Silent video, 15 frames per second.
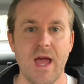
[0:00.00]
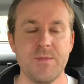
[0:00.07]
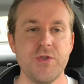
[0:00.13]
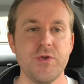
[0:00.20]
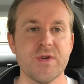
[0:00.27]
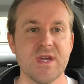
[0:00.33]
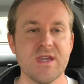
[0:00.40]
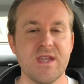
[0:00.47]
mean,
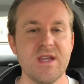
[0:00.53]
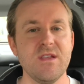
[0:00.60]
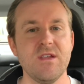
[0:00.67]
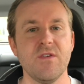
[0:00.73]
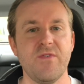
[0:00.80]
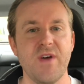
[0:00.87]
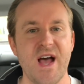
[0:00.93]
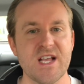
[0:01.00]
you can get
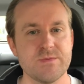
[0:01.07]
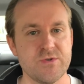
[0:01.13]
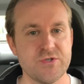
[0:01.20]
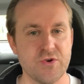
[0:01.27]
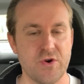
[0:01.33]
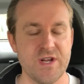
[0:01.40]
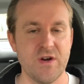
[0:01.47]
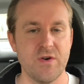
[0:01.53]
your vast
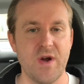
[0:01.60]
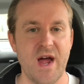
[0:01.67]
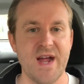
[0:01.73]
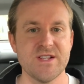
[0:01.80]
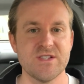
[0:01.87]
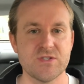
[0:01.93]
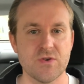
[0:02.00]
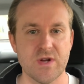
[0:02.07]
majority of
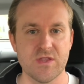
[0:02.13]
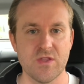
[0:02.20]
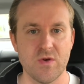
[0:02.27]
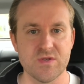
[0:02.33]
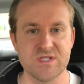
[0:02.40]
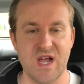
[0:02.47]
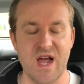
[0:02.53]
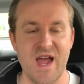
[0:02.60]
rides during
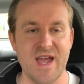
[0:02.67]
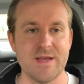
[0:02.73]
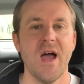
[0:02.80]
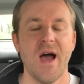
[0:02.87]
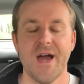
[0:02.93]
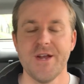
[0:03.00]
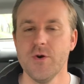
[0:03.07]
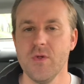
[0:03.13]
those
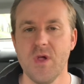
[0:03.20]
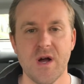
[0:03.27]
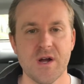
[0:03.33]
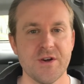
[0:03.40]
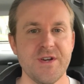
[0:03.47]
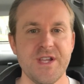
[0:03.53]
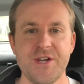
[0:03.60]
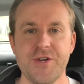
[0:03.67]
times. I no
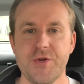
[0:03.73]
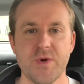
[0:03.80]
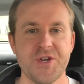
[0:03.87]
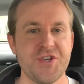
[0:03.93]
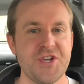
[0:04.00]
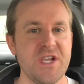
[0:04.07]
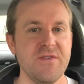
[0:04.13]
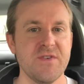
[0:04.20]
longer need to
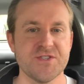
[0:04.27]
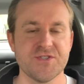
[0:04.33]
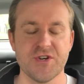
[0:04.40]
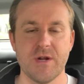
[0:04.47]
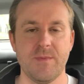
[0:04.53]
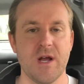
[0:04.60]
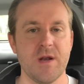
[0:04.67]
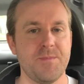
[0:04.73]
achieve a
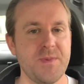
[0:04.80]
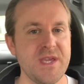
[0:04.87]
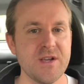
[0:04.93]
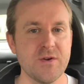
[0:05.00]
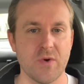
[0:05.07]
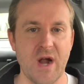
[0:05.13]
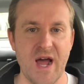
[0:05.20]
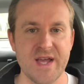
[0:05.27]
certain amount of
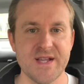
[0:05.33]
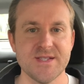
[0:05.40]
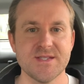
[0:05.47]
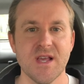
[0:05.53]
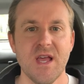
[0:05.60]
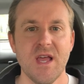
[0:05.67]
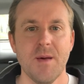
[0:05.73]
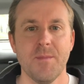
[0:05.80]
peak rides,
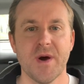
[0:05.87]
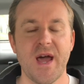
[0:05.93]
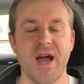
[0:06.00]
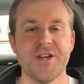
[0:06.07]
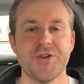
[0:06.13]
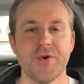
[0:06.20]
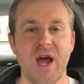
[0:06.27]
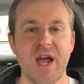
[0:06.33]
but I
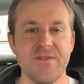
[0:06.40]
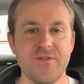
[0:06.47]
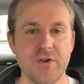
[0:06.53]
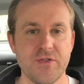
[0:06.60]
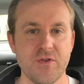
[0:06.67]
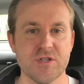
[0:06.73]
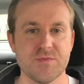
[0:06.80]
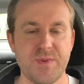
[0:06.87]
drive
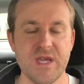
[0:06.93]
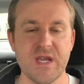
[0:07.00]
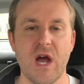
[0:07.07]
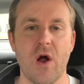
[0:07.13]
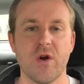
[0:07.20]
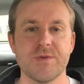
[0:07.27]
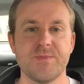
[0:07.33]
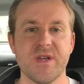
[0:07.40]
during those peak
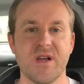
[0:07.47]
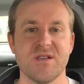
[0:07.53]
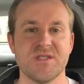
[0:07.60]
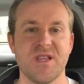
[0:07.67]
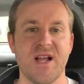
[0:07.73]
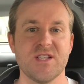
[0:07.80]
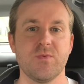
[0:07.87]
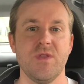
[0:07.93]
hours because
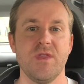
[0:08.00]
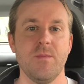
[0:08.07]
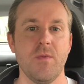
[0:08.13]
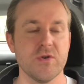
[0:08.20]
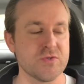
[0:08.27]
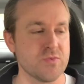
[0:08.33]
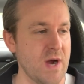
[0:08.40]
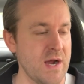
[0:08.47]
that's when the
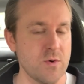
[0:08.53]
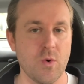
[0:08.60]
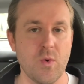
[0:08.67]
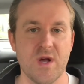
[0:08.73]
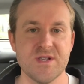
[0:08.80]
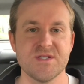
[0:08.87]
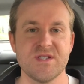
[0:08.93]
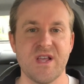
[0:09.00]
most ride
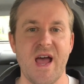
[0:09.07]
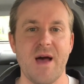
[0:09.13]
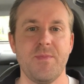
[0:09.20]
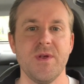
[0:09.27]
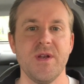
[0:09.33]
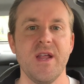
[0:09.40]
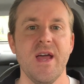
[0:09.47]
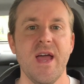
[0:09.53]
requests
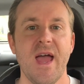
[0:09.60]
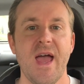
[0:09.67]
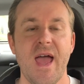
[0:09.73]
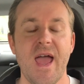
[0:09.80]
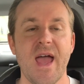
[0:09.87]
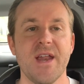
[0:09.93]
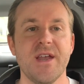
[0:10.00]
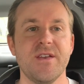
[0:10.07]
happen,
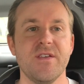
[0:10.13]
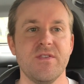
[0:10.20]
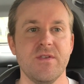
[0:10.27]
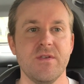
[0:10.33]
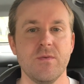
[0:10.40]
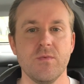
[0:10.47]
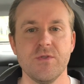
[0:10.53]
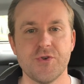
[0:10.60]
and
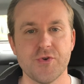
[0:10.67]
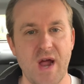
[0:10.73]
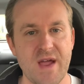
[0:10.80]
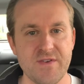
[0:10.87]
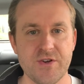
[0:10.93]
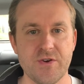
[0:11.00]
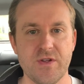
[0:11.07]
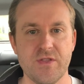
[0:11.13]

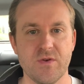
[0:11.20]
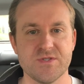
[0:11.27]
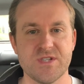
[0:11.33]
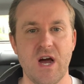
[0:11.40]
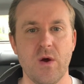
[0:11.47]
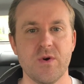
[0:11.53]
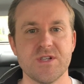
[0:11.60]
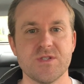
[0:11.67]
driving during those
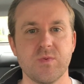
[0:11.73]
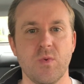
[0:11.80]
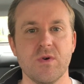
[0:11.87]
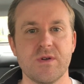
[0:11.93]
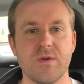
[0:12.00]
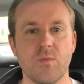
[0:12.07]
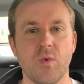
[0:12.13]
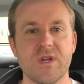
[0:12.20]
hours
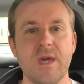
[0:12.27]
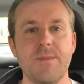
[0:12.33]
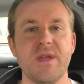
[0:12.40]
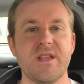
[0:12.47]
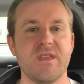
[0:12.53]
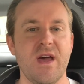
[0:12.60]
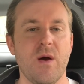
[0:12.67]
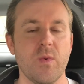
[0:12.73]
will, will get me
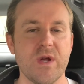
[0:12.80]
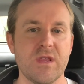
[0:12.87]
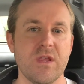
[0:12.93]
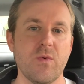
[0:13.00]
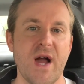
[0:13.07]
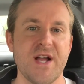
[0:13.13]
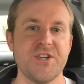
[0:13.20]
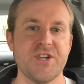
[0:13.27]
to that weekly
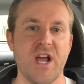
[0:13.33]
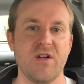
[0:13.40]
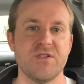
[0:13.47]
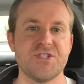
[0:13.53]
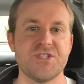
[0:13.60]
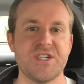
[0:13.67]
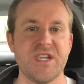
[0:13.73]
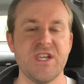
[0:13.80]
ride
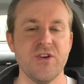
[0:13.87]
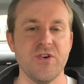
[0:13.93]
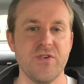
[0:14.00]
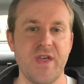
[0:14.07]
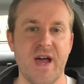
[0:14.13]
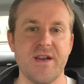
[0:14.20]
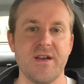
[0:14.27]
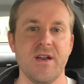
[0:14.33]
challenge tier,
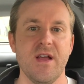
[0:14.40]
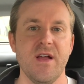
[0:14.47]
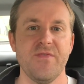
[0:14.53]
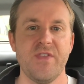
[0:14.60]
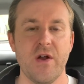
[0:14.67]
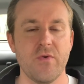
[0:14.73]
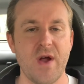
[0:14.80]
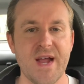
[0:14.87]
that,
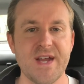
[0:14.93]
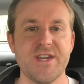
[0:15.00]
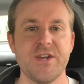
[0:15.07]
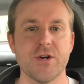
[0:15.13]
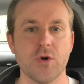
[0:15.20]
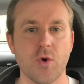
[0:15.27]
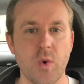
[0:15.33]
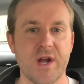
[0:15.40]
that ride
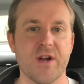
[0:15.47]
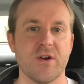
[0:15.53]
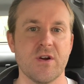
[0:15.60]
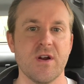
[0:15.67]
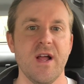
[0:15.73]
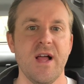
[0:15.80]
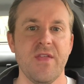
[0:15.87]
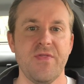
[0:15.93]
tier
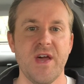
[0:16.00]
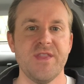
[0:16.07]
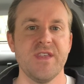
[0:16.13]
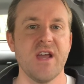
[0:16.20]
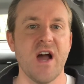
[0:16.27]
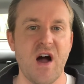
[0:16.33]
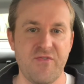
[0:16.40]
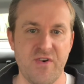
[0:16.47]
quicker than the off